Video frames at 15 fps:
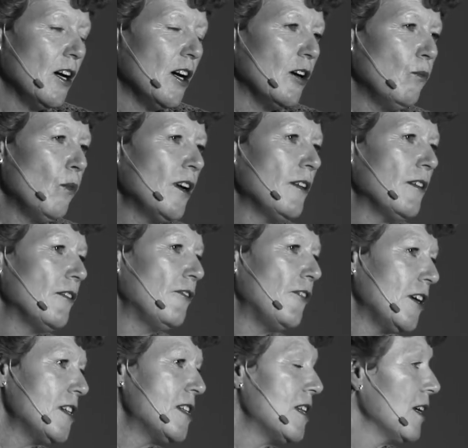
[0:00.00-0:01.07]
And one of the
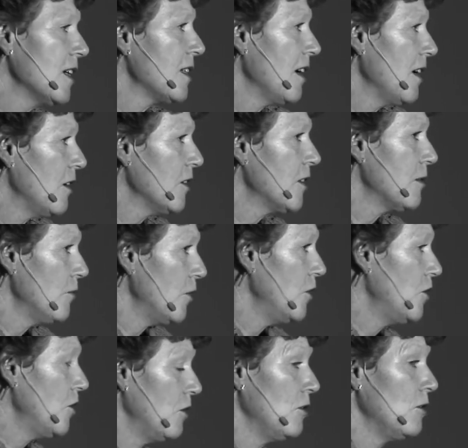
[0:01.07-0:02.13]
first things I asked them to
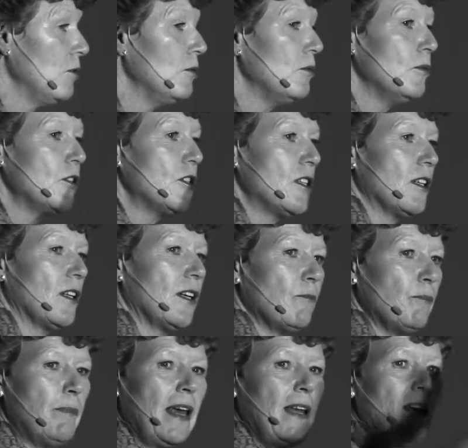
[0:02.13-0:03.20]
do was to
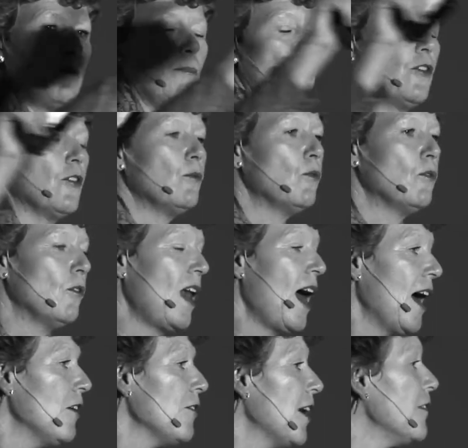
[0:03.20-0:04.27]
pin up on the wall
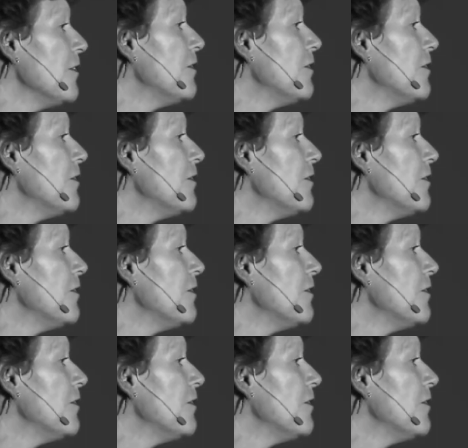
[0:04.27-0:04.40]
how they